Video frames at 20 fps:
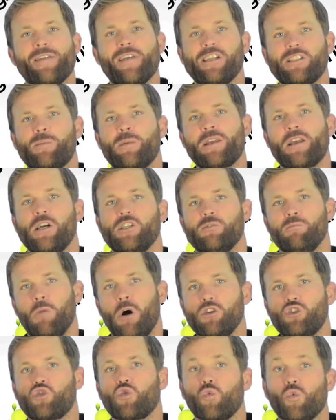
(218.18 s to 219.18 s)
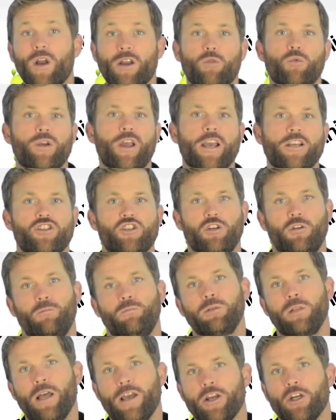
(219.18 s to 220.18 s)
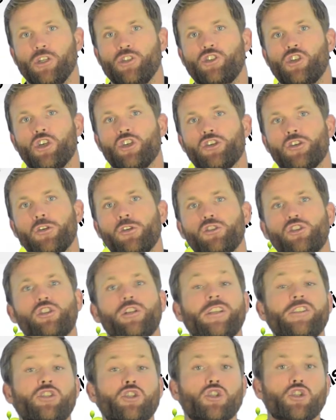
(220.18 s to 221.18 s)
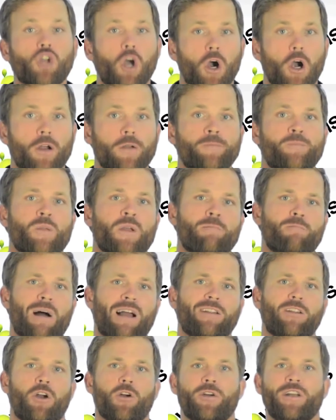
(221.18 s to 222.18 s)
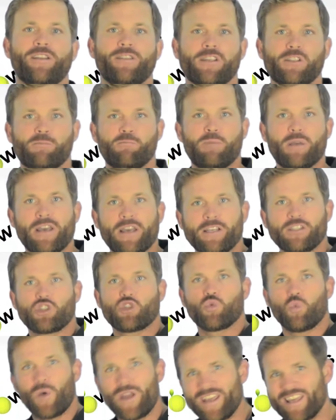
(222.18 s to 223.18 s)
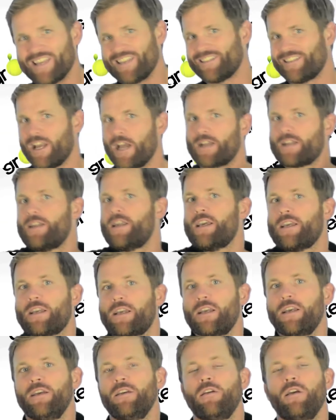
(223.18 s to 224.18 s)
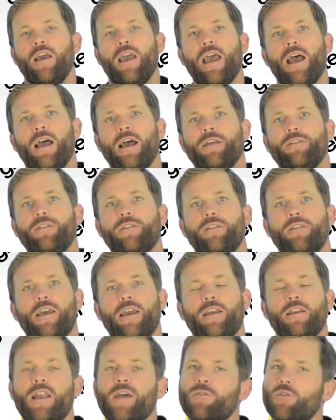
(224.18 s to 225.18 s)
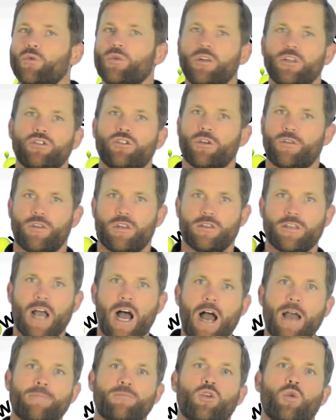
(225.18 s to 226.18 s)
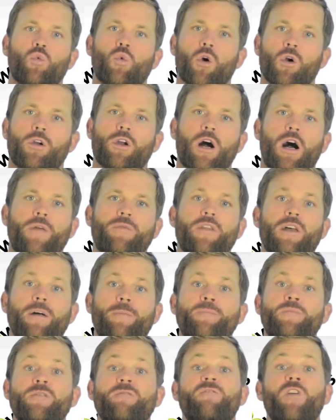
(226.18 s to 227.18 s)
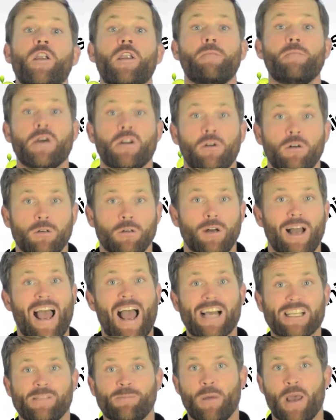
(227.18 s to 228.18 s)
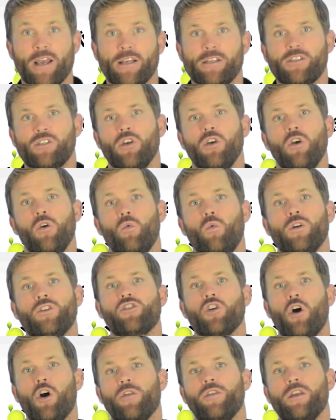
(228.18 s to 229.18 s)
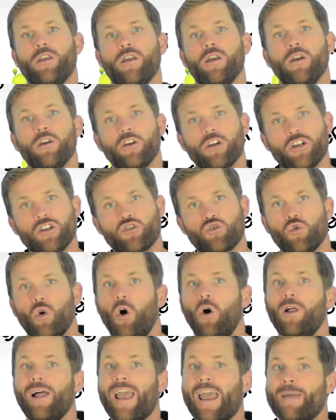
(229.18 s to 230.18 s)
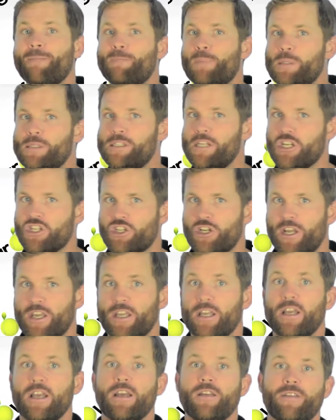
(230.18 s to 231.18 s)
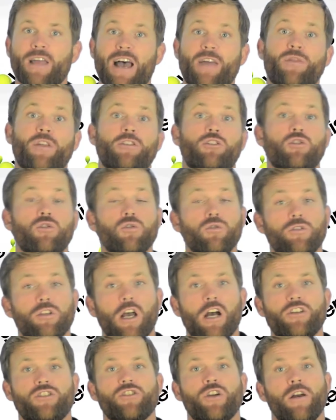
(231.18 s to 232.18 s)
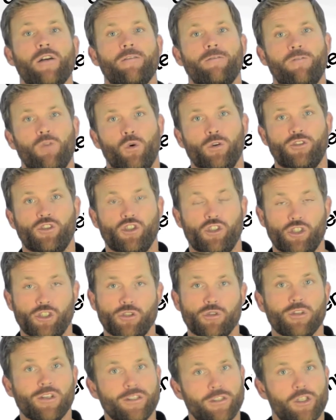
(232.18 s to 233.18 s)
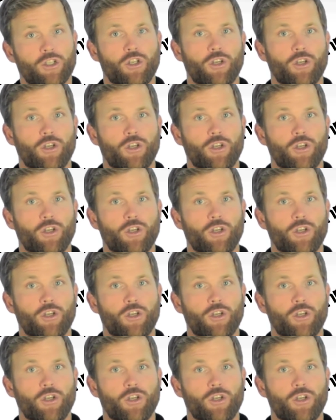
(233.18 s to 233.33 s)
And that's because most recreational players usually start by learning this big swinging technique, and they never really took the time to work on the fundamental aspects, which are the control and positioning that the two-touch forces you to